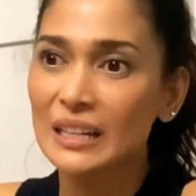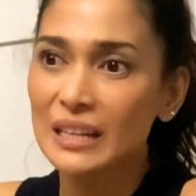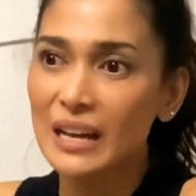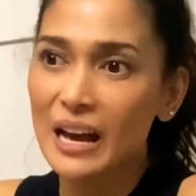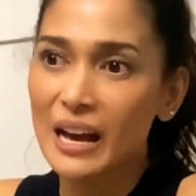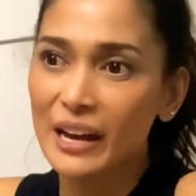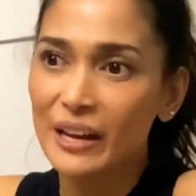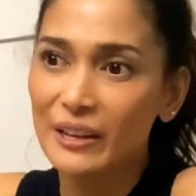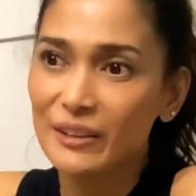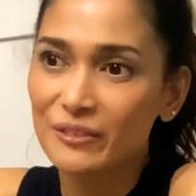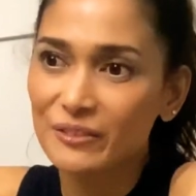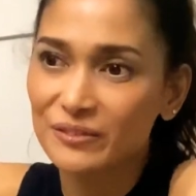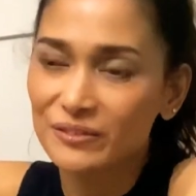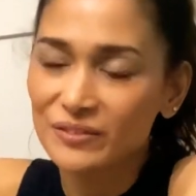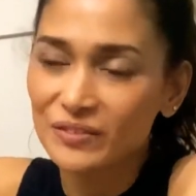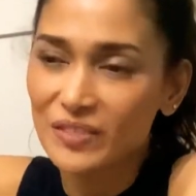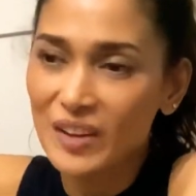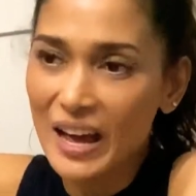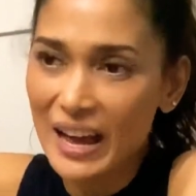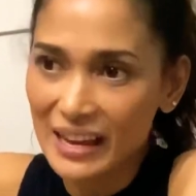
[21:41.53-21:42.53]
I've
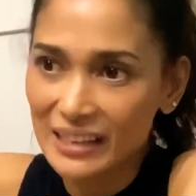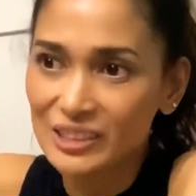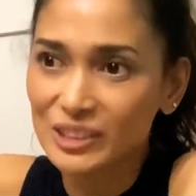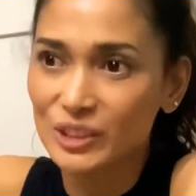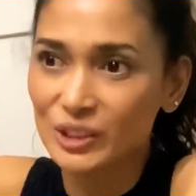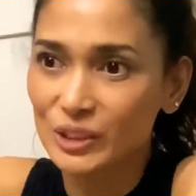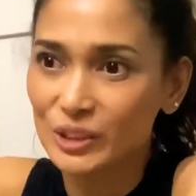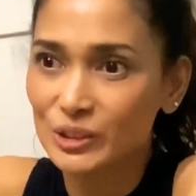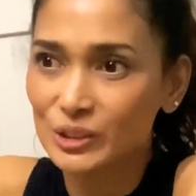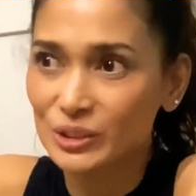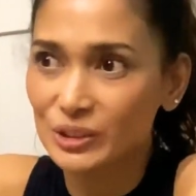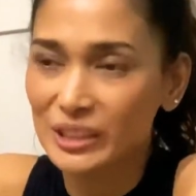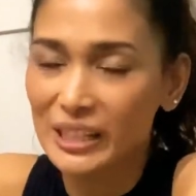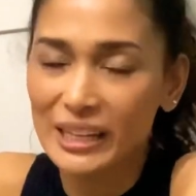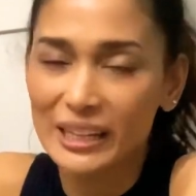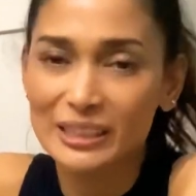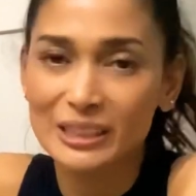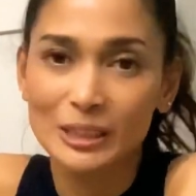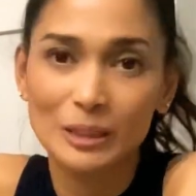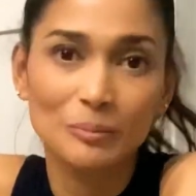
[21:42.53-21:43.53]
asked her to
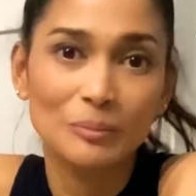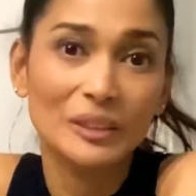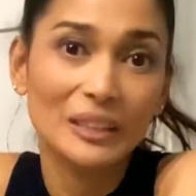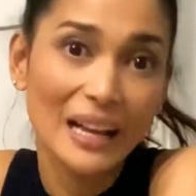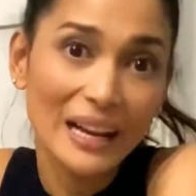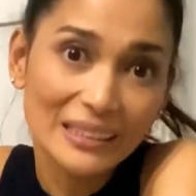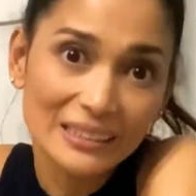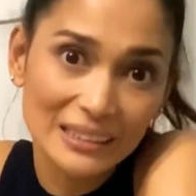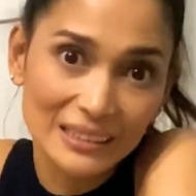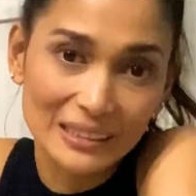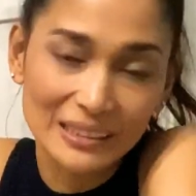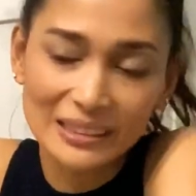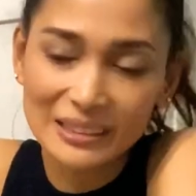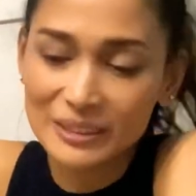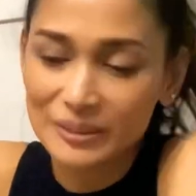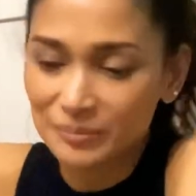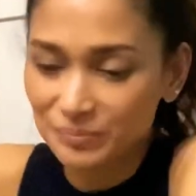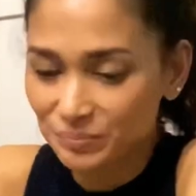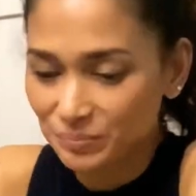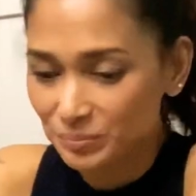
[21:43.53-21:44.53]
take some
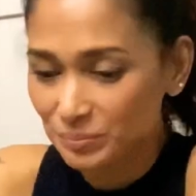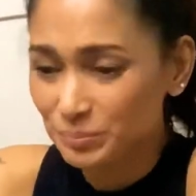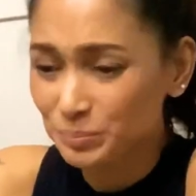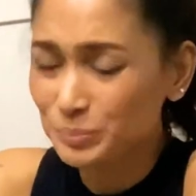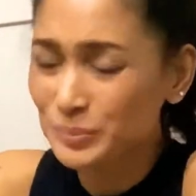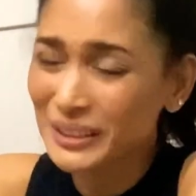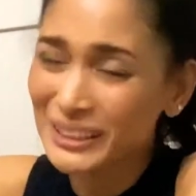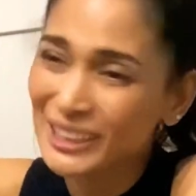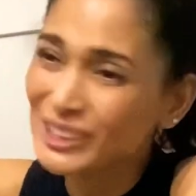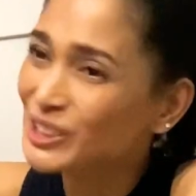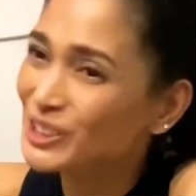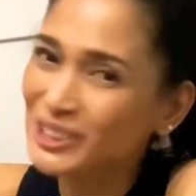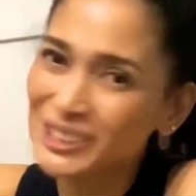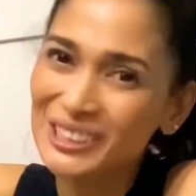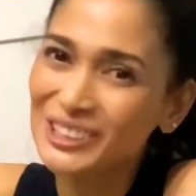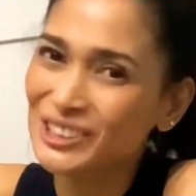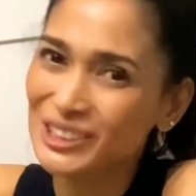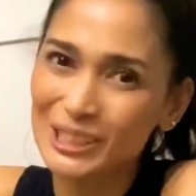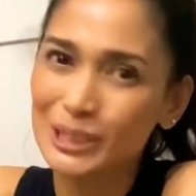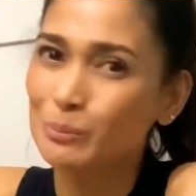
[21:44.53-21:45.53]
classes, but it
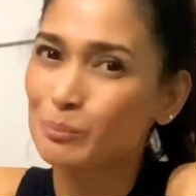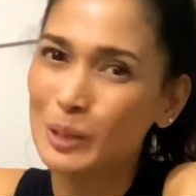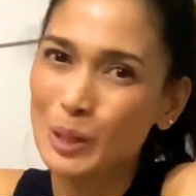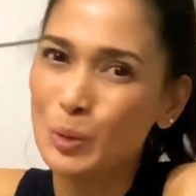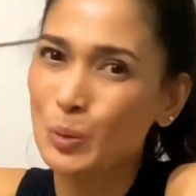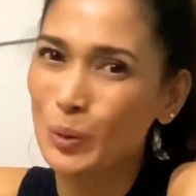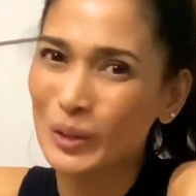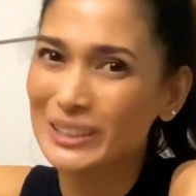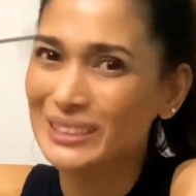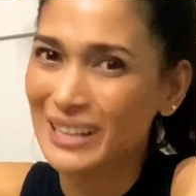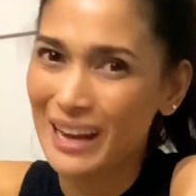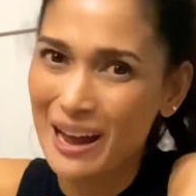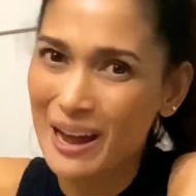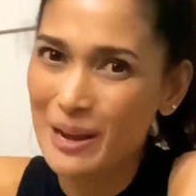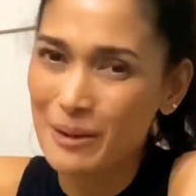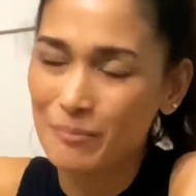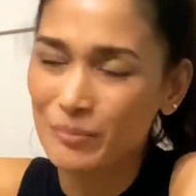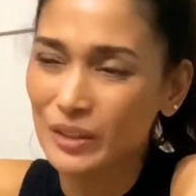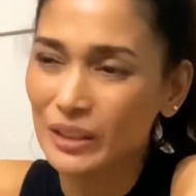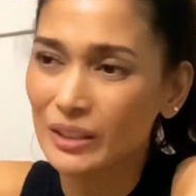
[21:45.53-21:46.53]
shouldn't just be one
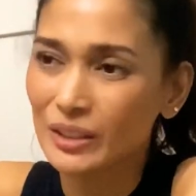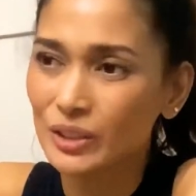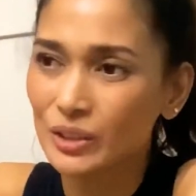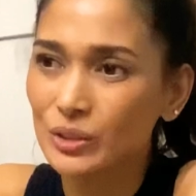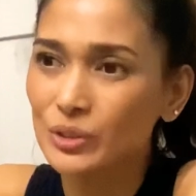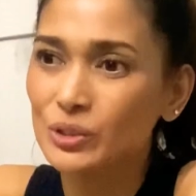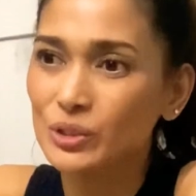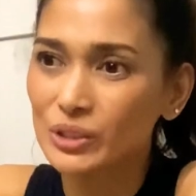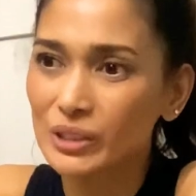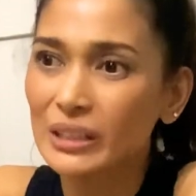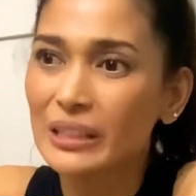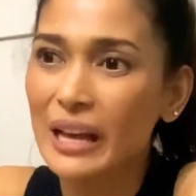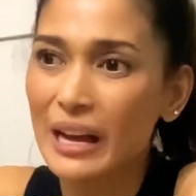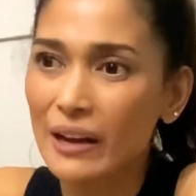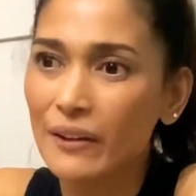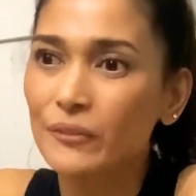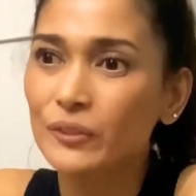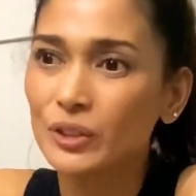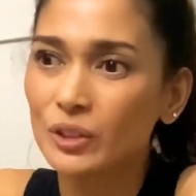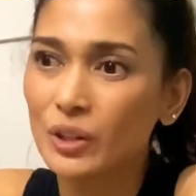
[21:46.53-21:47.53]
time. You still
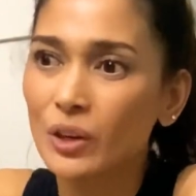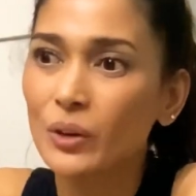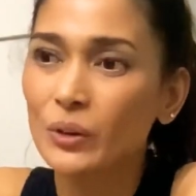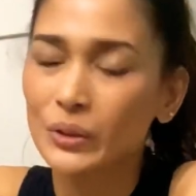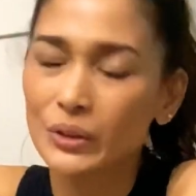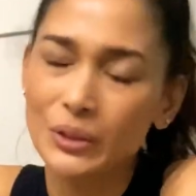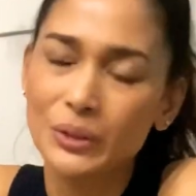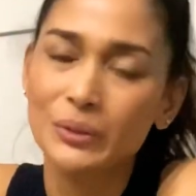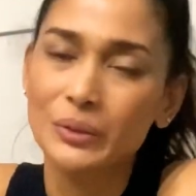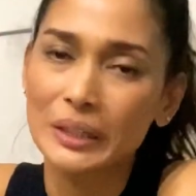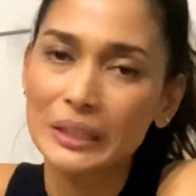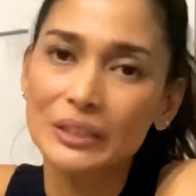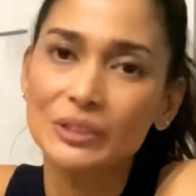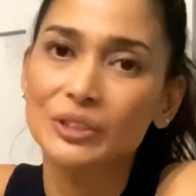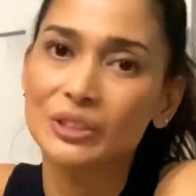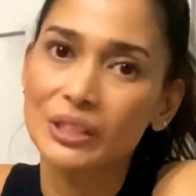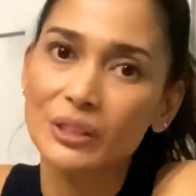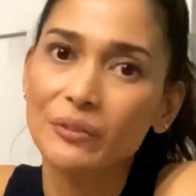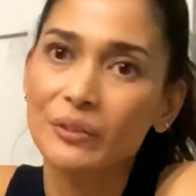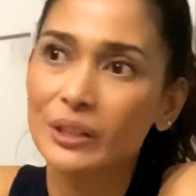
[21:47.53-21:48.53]
have to go to the
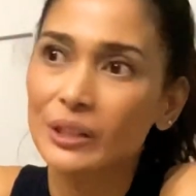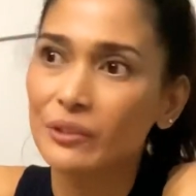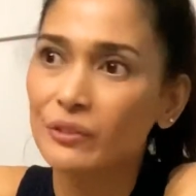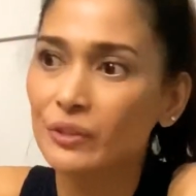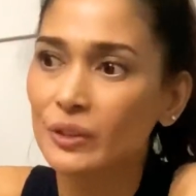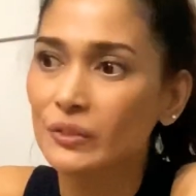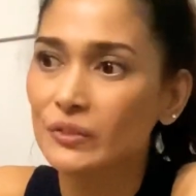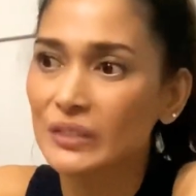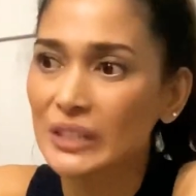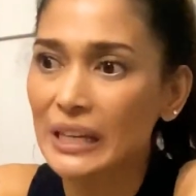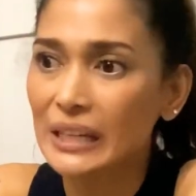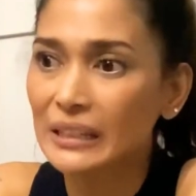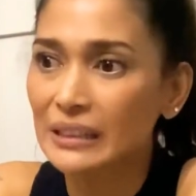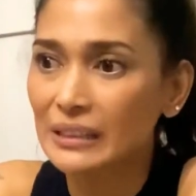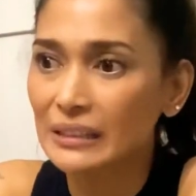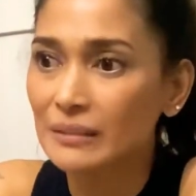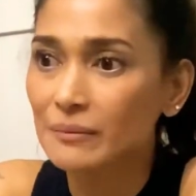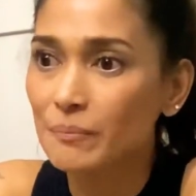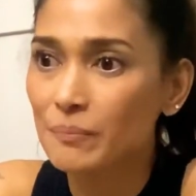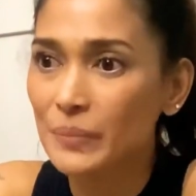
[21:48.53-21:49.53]
range, even if you've
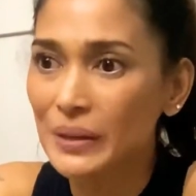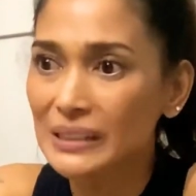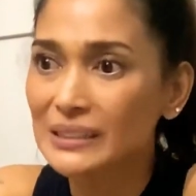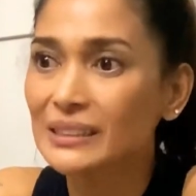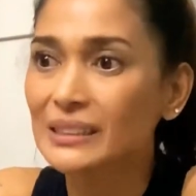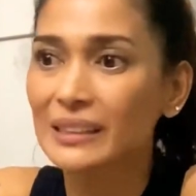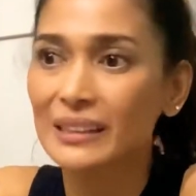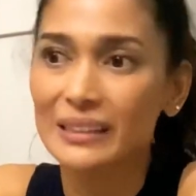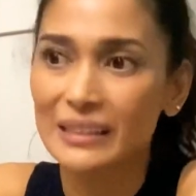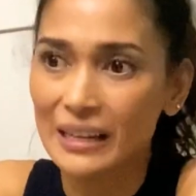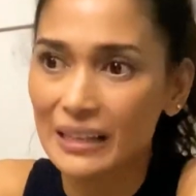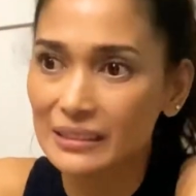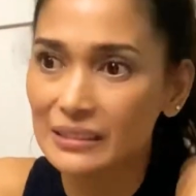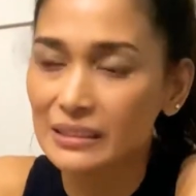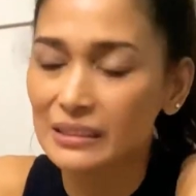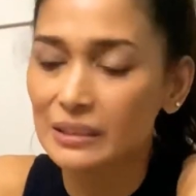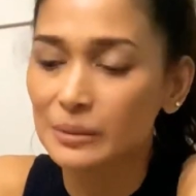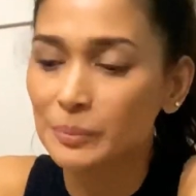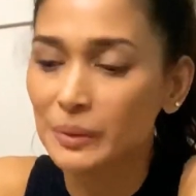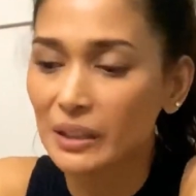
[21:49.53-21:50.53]
taken basic
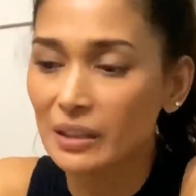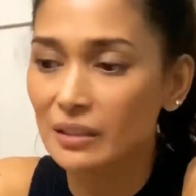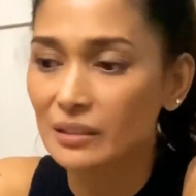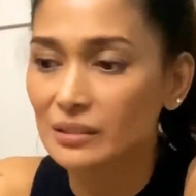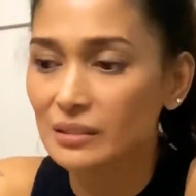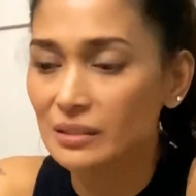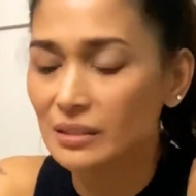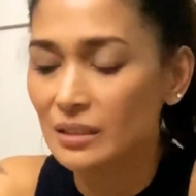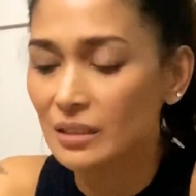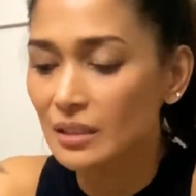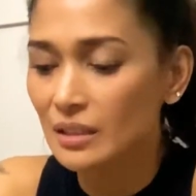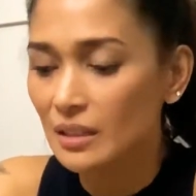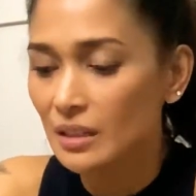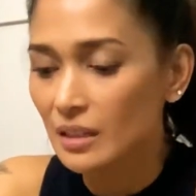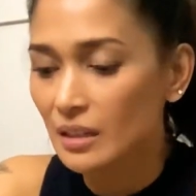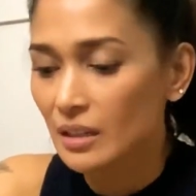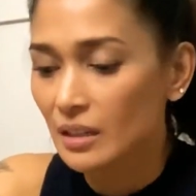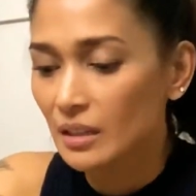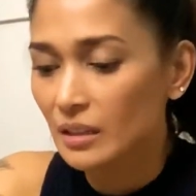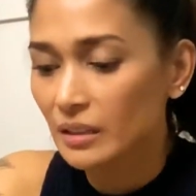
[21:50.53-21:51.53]
classes, because
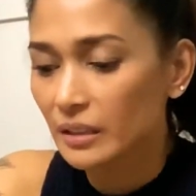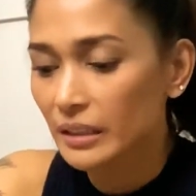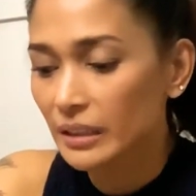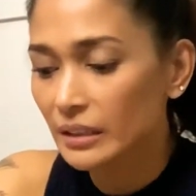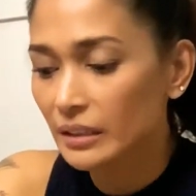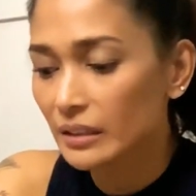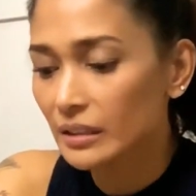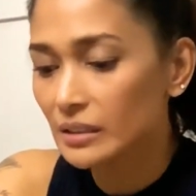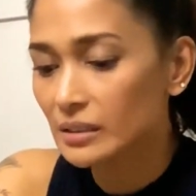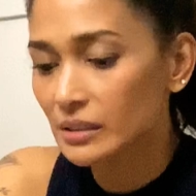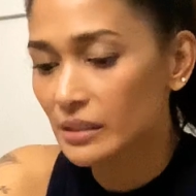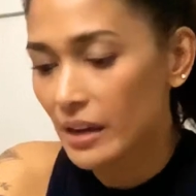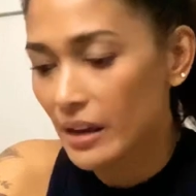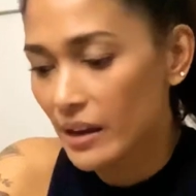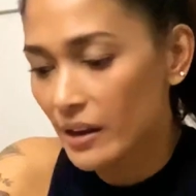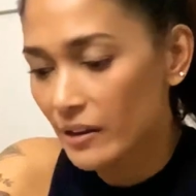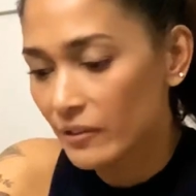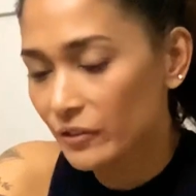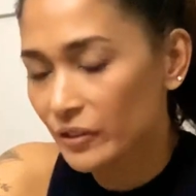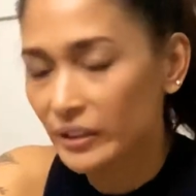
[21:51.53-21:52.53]
it is
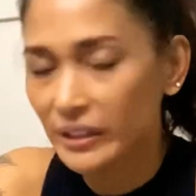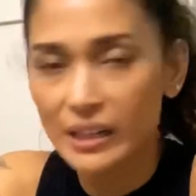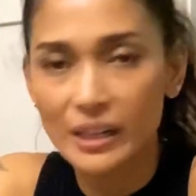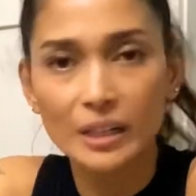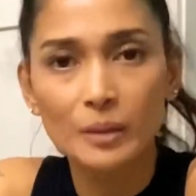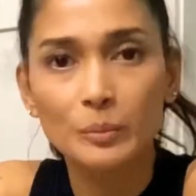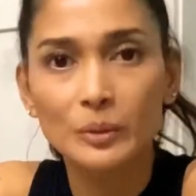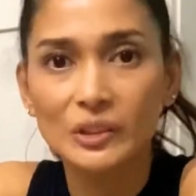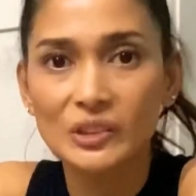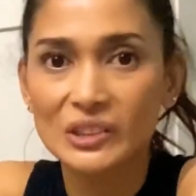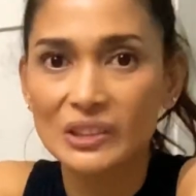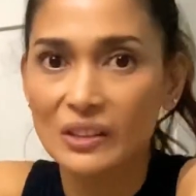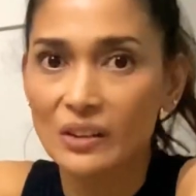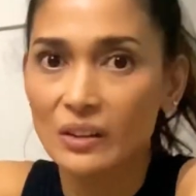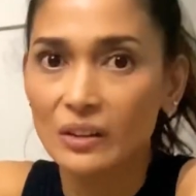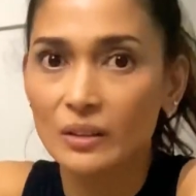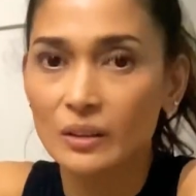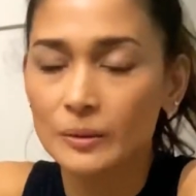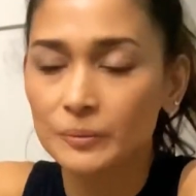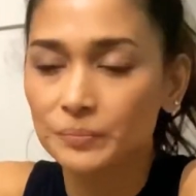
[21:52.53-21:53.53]
a forgettable
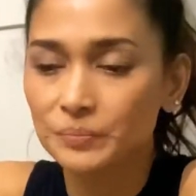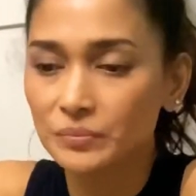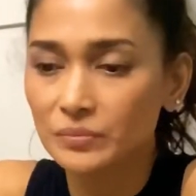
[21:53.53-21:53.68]
skill.